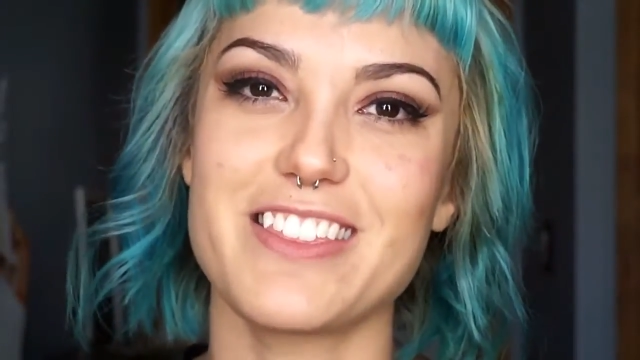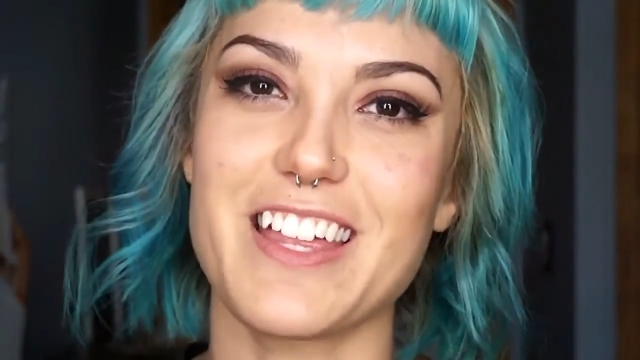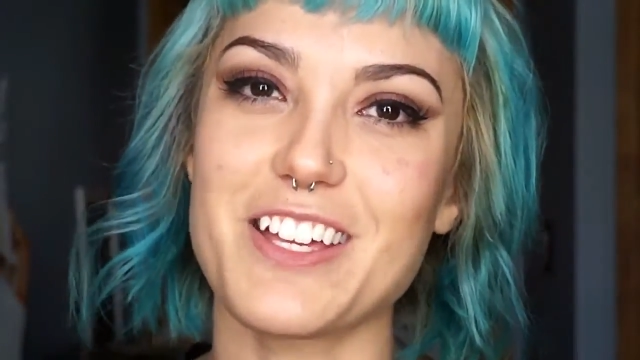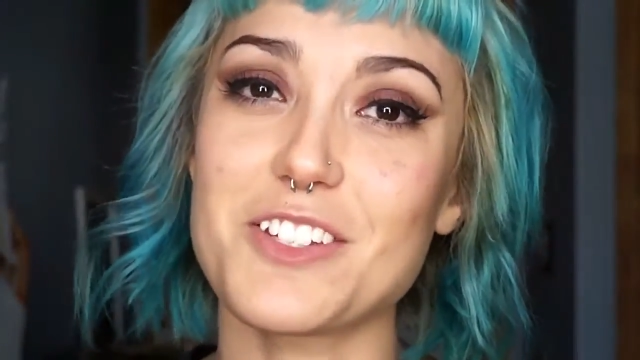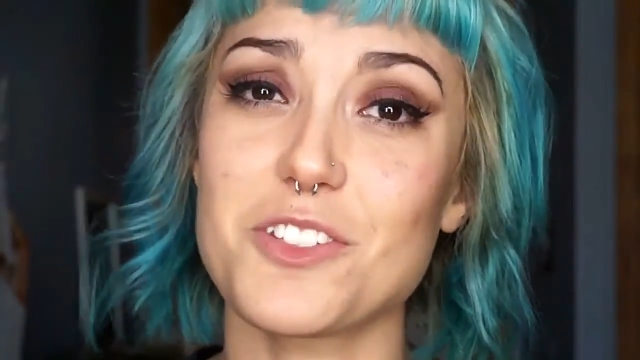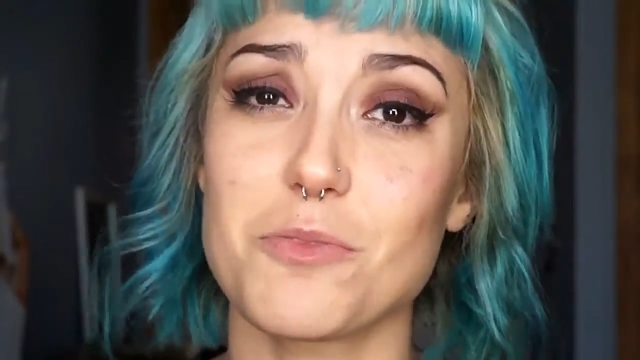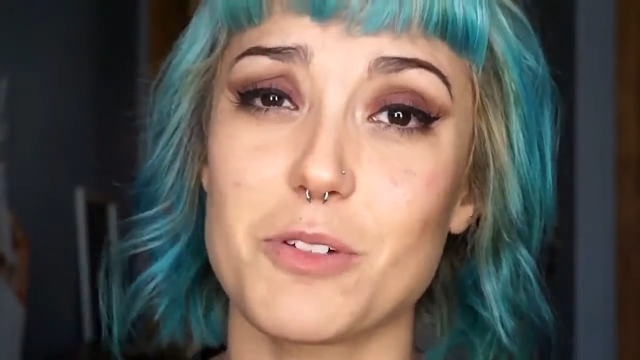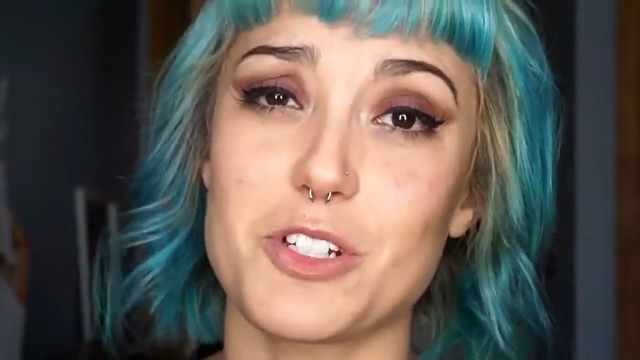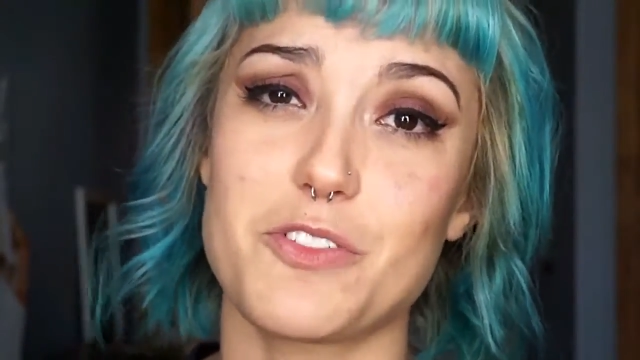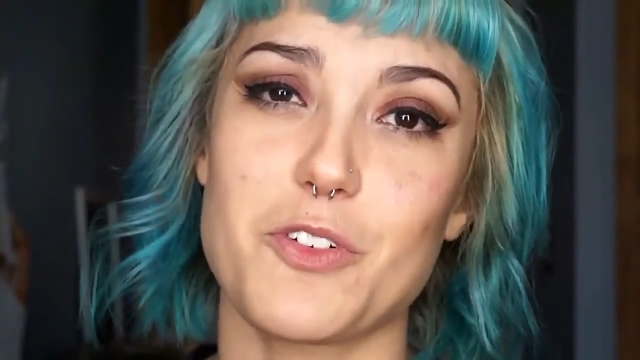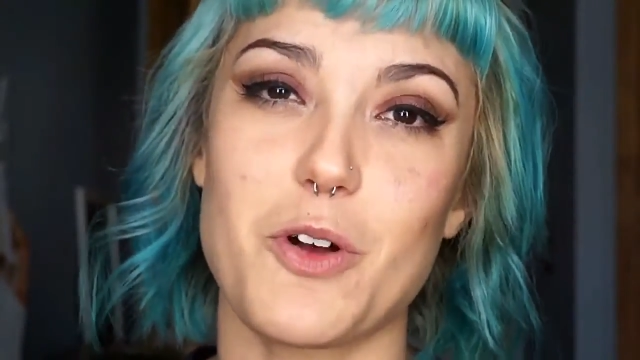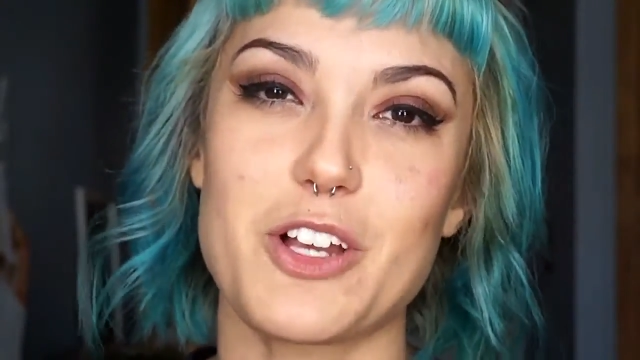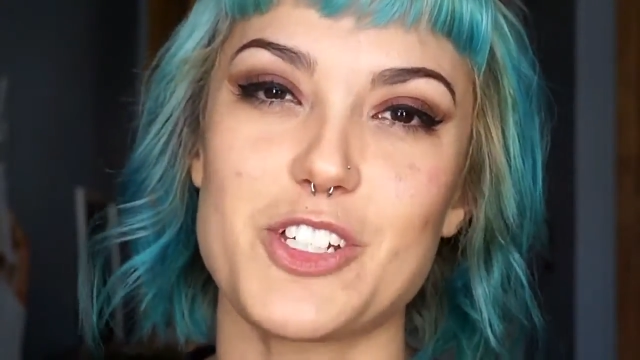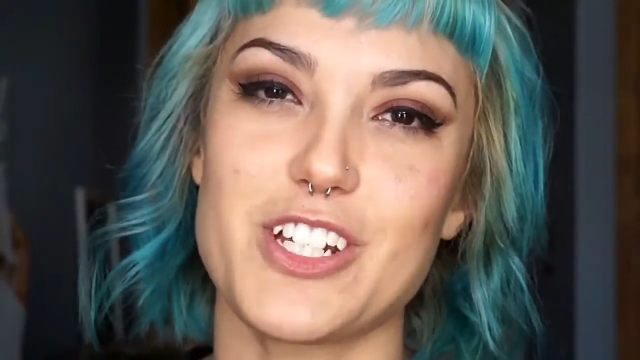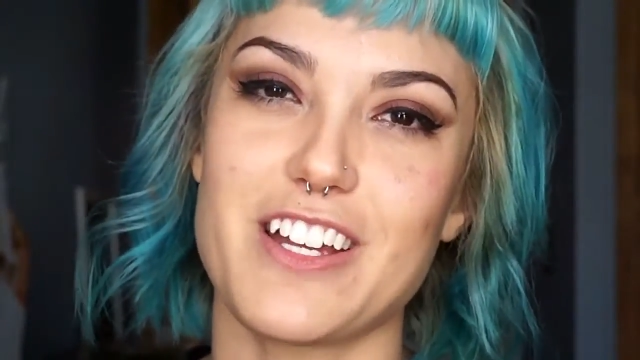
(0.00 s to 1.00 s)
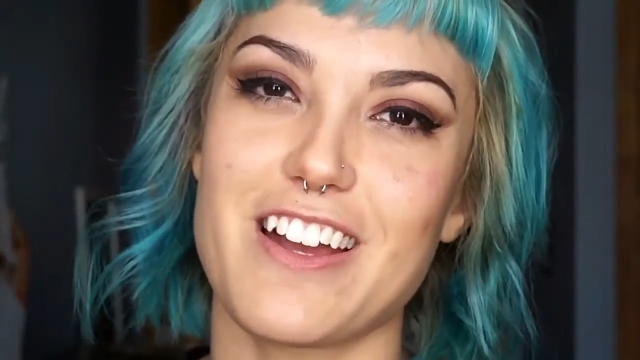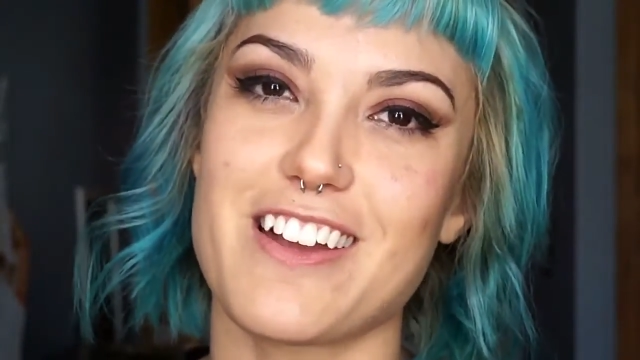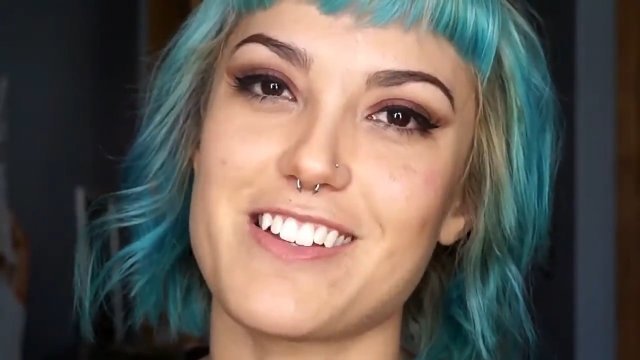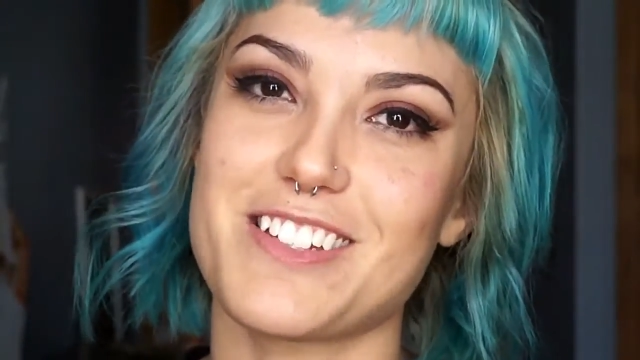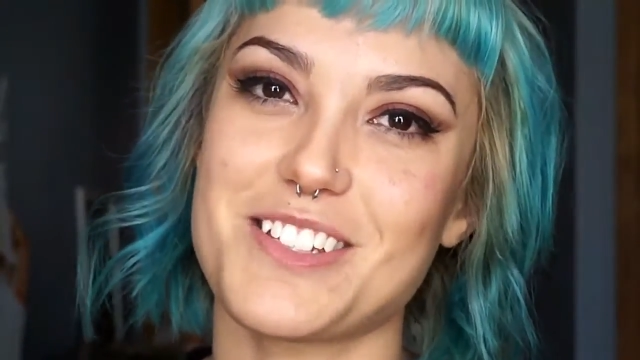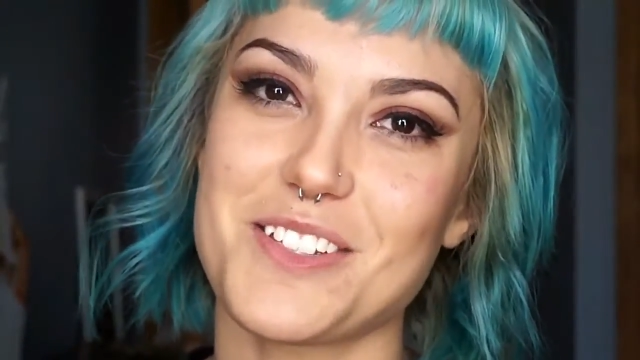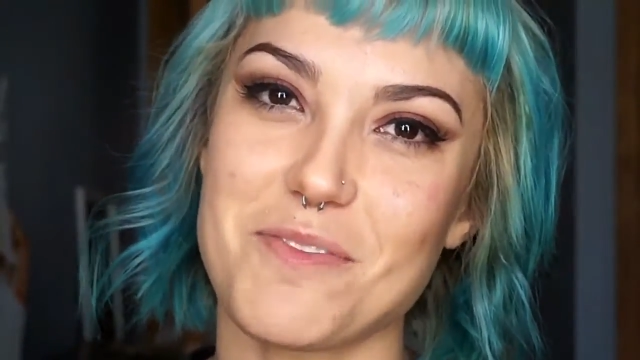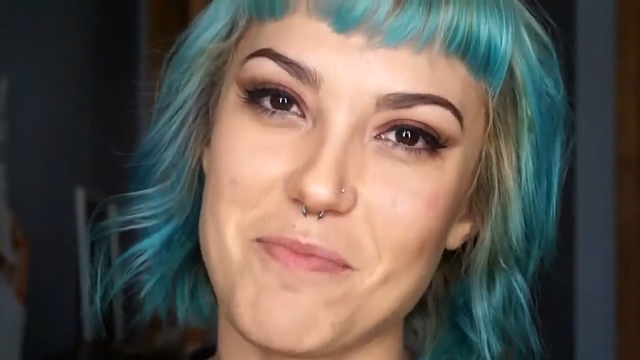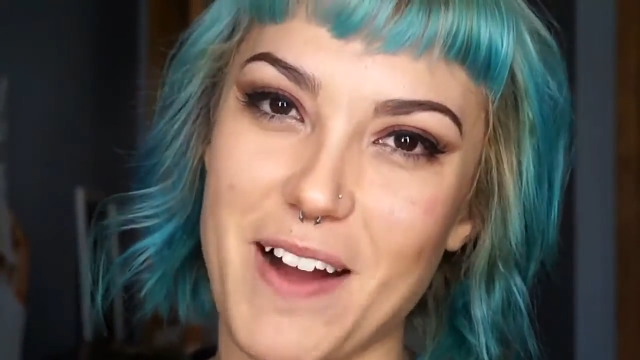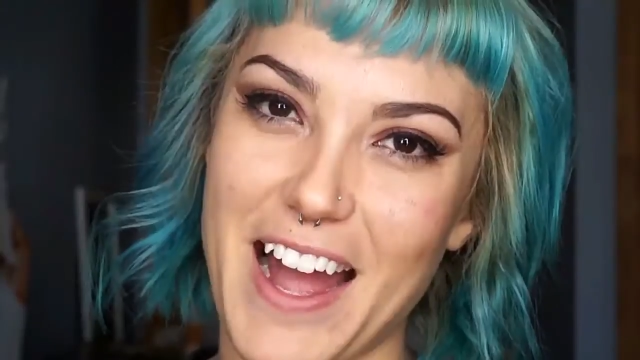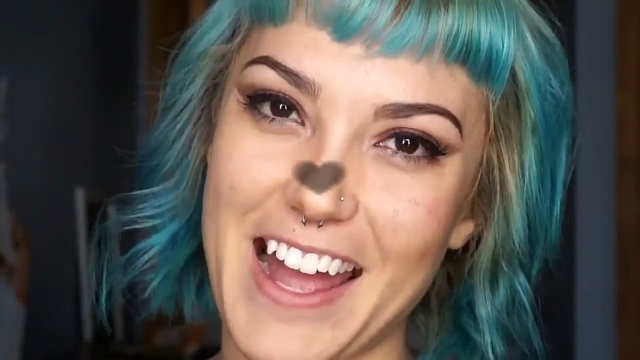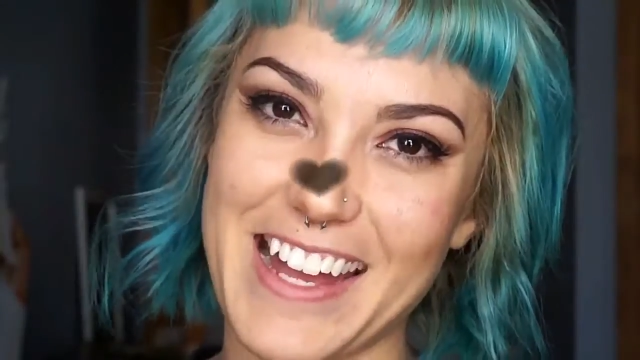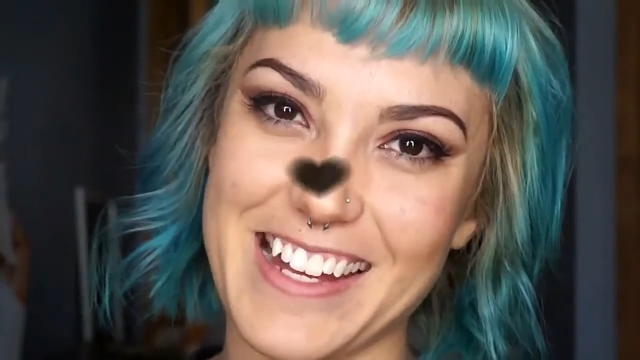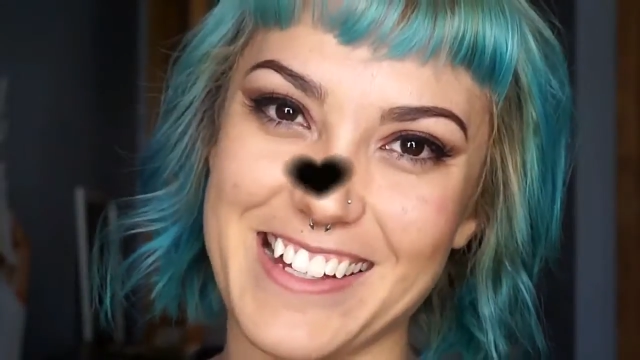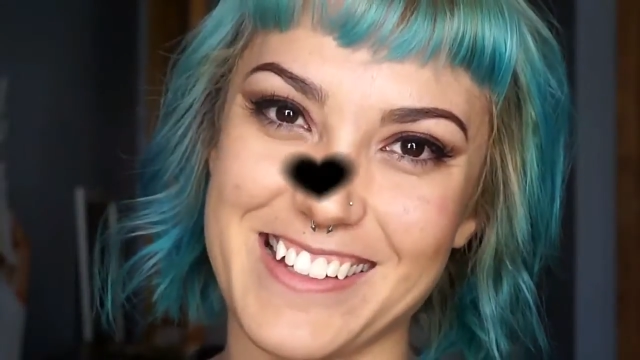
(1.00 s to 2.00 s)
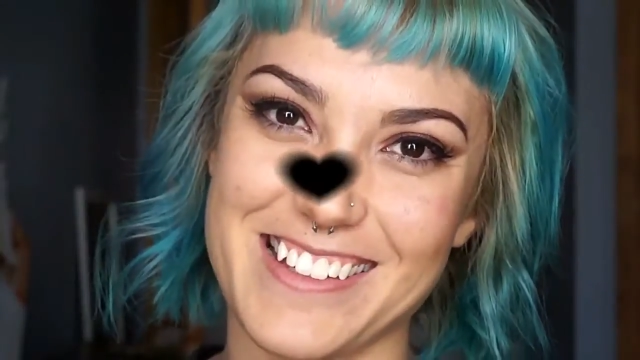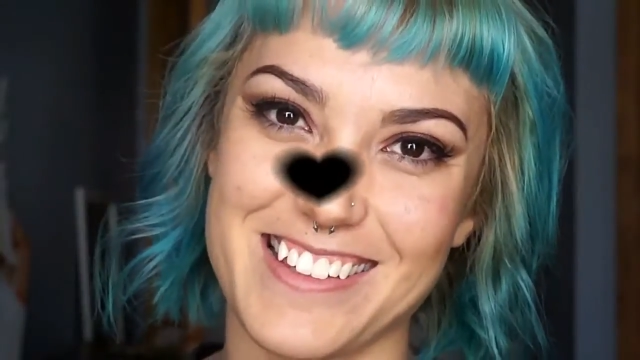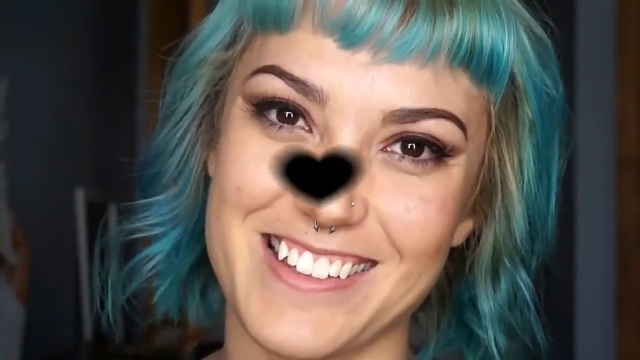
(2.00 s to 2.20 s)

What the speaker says: Thanks so much for watching, guys. Bye.